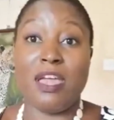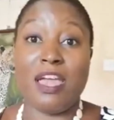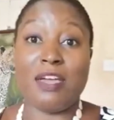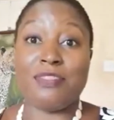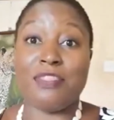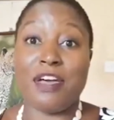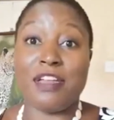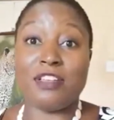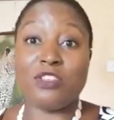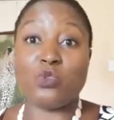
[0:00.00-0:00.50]

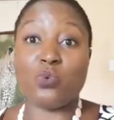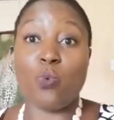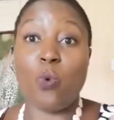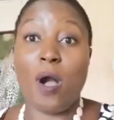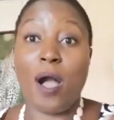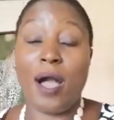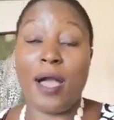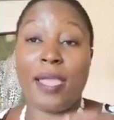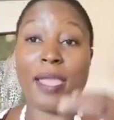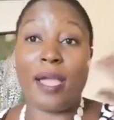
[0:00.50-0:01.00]
And that is
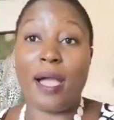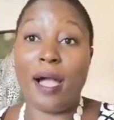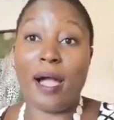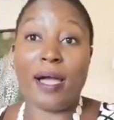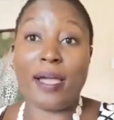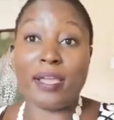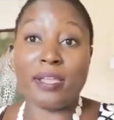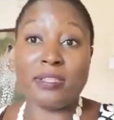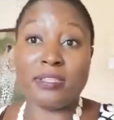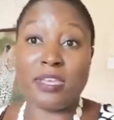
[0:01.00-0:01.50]
why
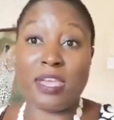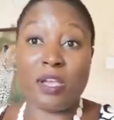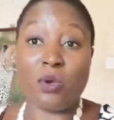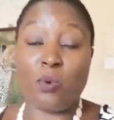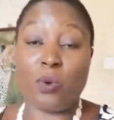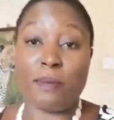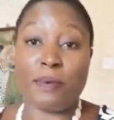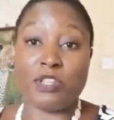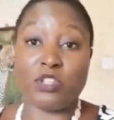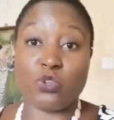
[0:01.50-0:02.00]
I
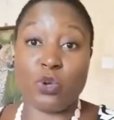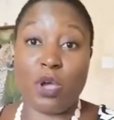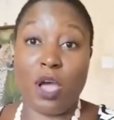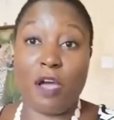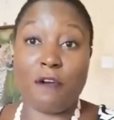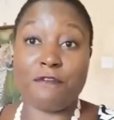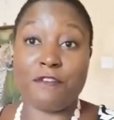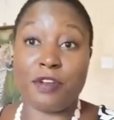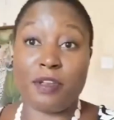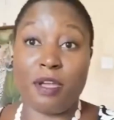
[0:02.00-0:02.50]
take women to
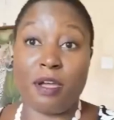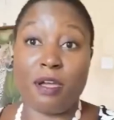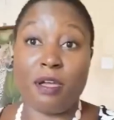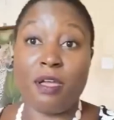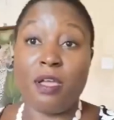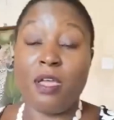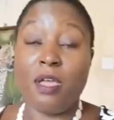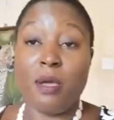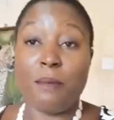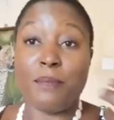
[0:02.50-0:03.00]
Africa,
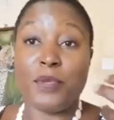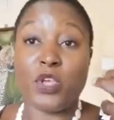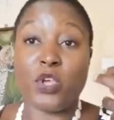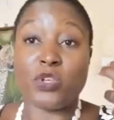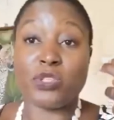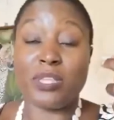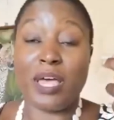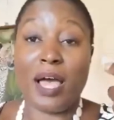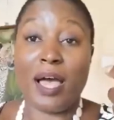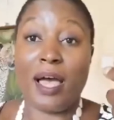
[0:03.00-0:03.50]

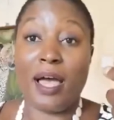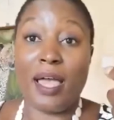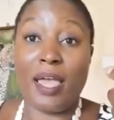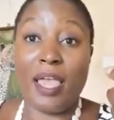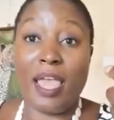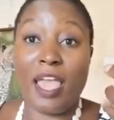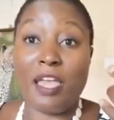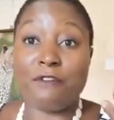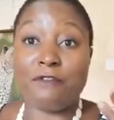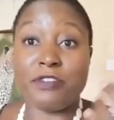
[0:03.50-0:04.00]
because
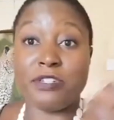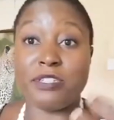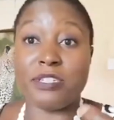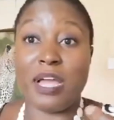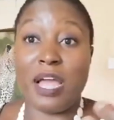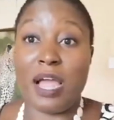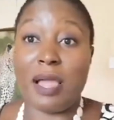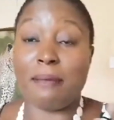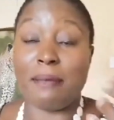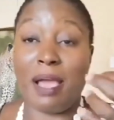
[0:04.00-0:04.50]
every
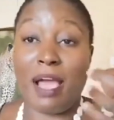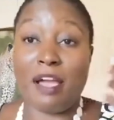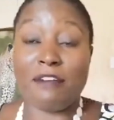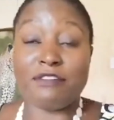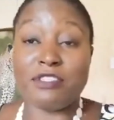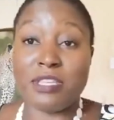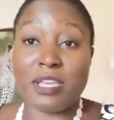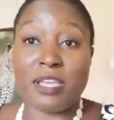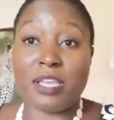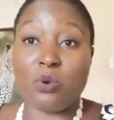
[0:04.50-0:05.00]
time
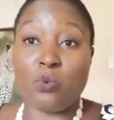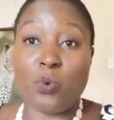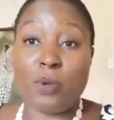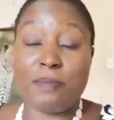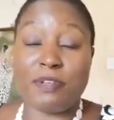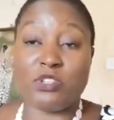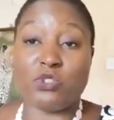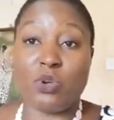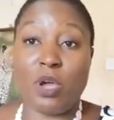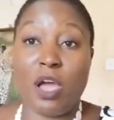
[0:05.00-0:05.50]
I've taken
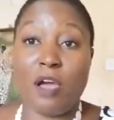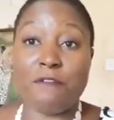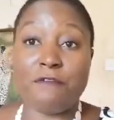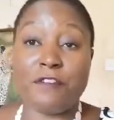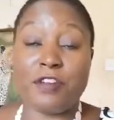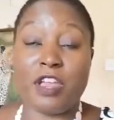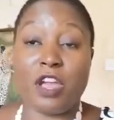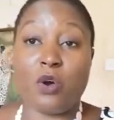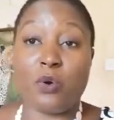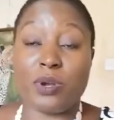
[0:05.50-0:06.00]
women to
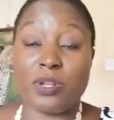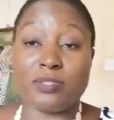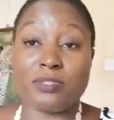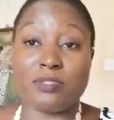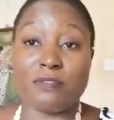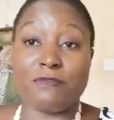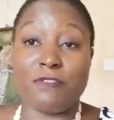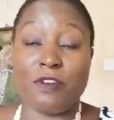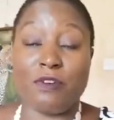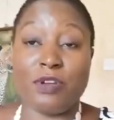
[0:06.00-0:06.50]
Africa on a
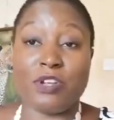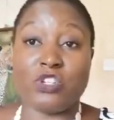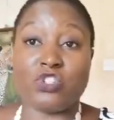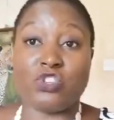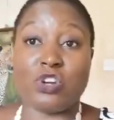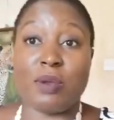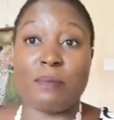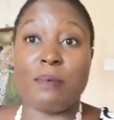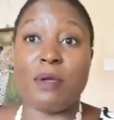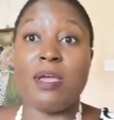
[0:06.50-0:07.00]
safari
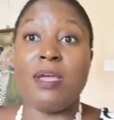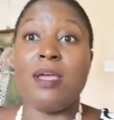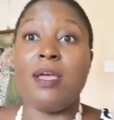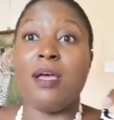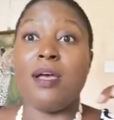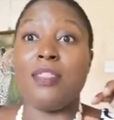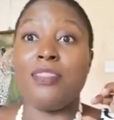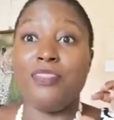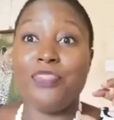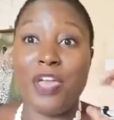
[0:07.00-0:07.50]
trip,
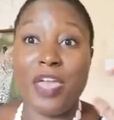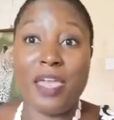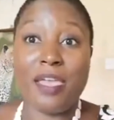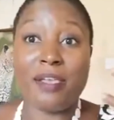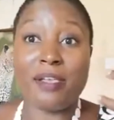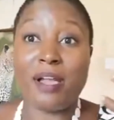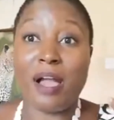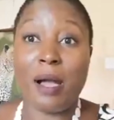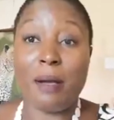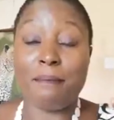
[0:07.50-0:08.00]

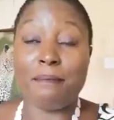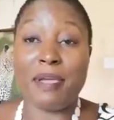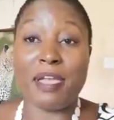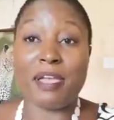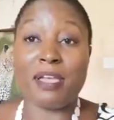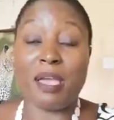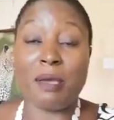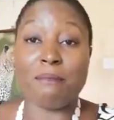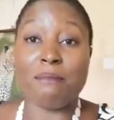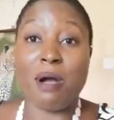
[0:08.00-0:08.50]
they come
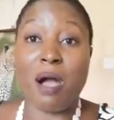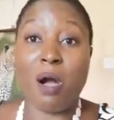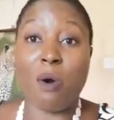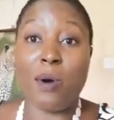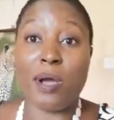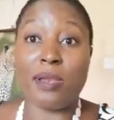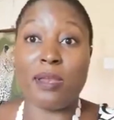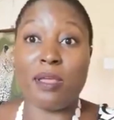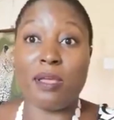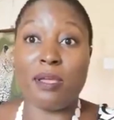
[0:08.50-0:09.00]
back
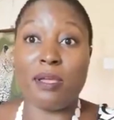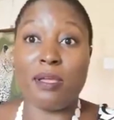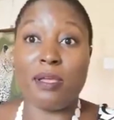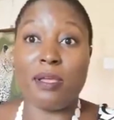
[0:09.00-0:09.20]
empowered.